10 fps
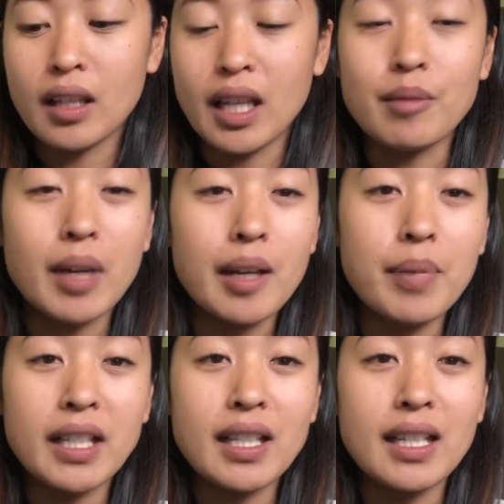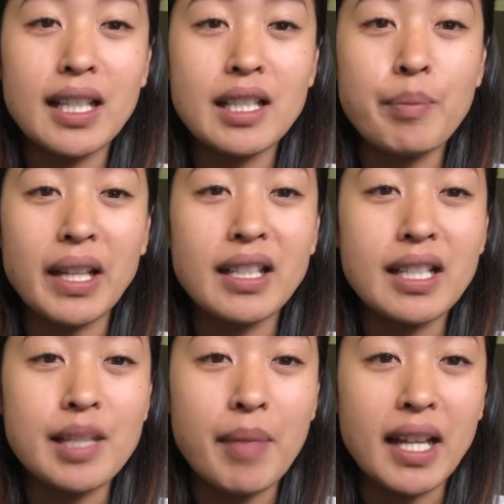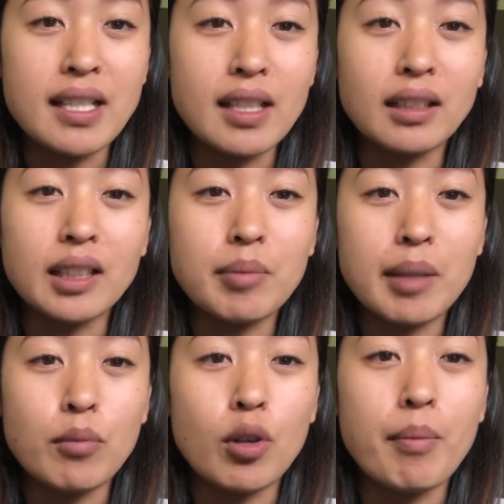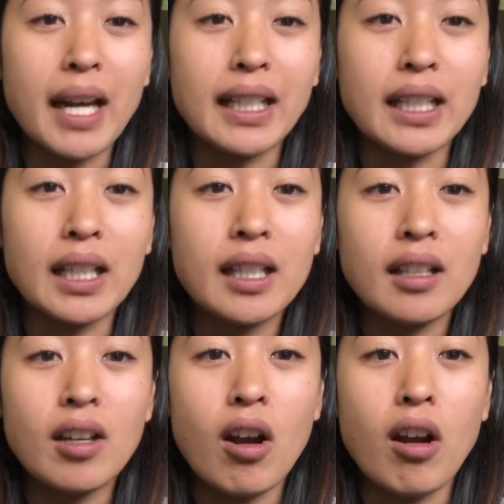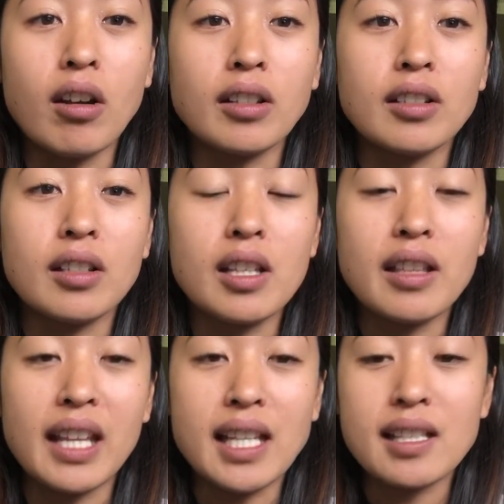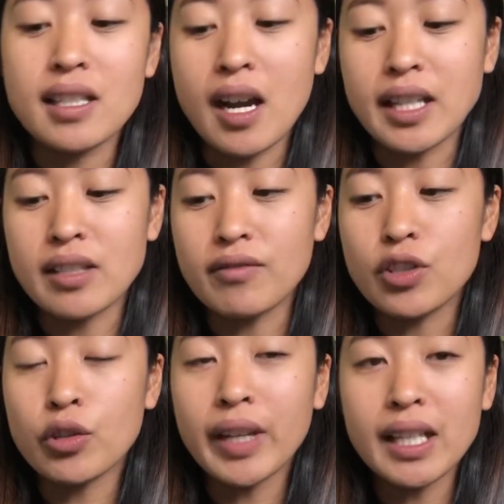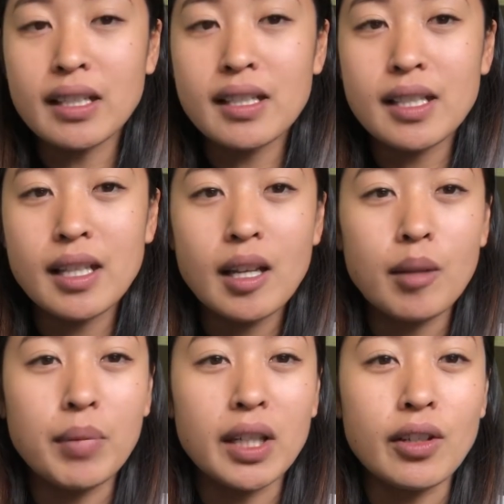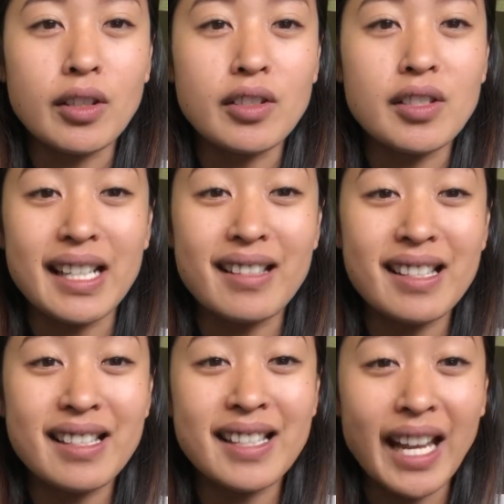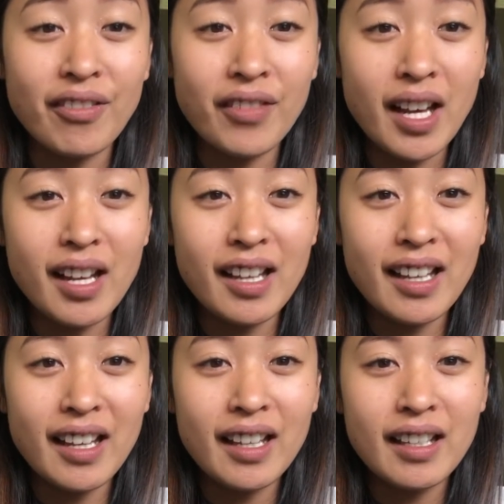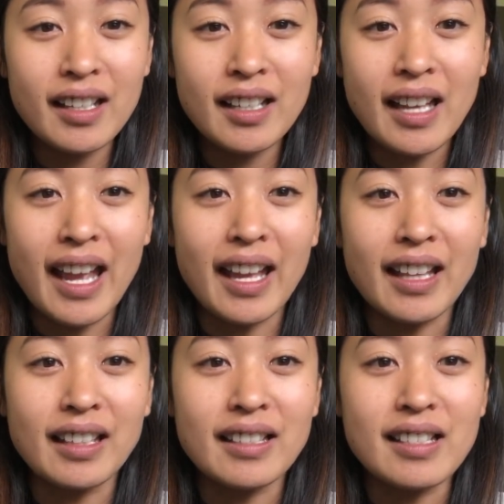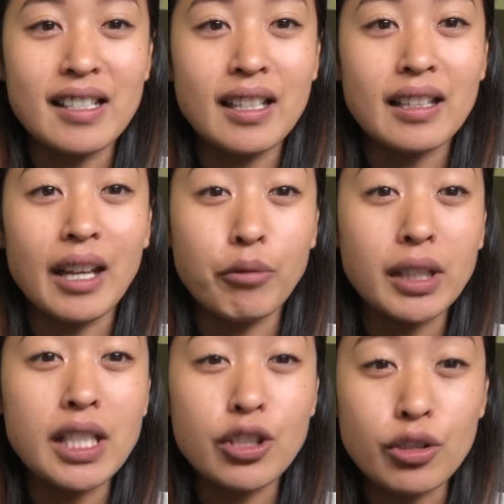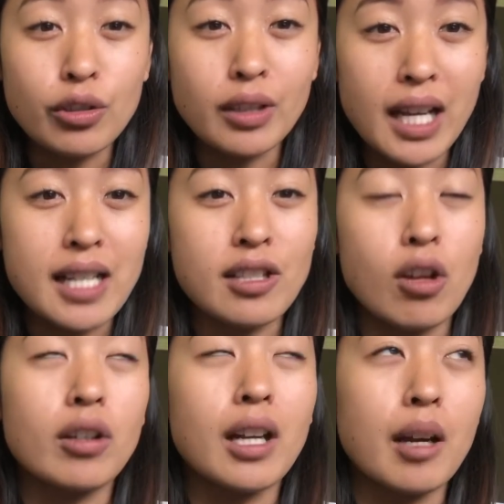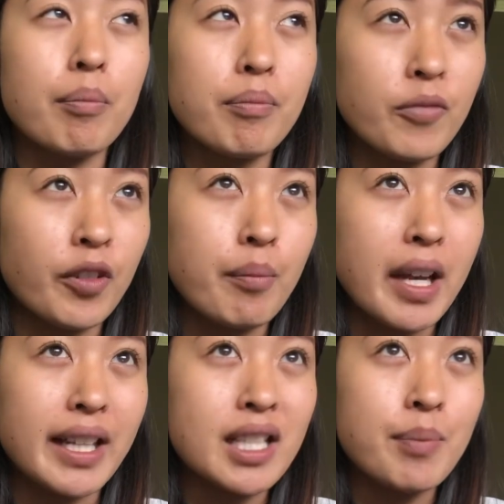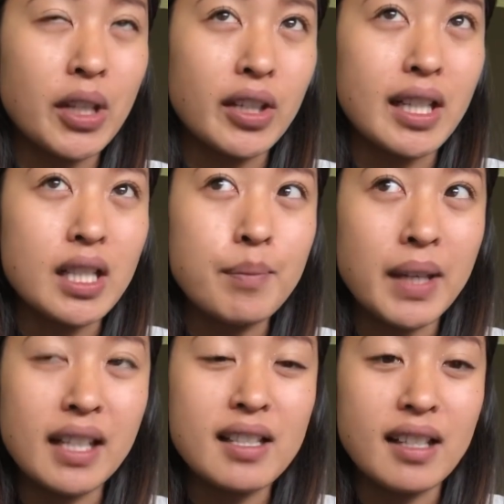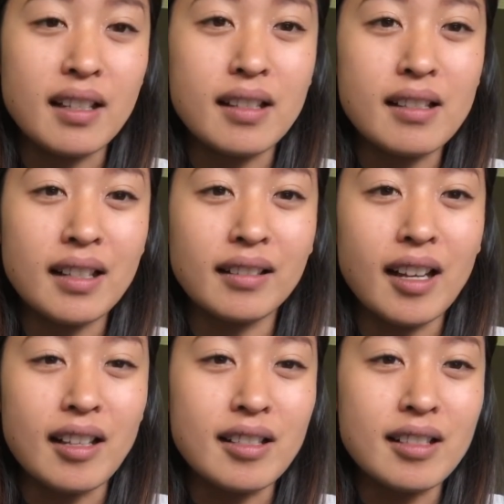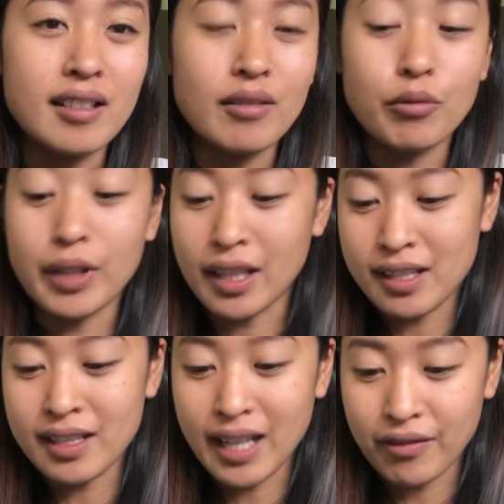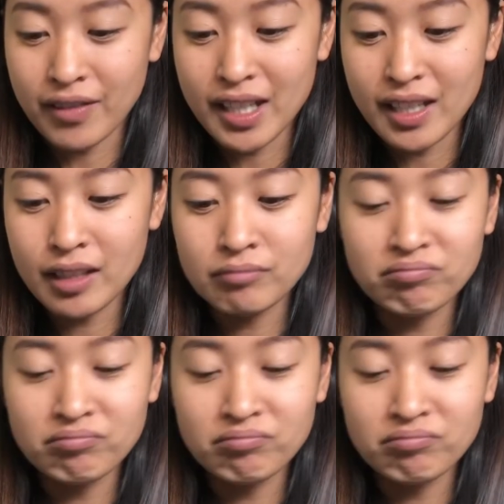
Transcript: In my opinion, it's better to spend a little bit more money on these kinds of treats because it's safer and they really do last longer. From my experience, pig's ears can last with a Staffy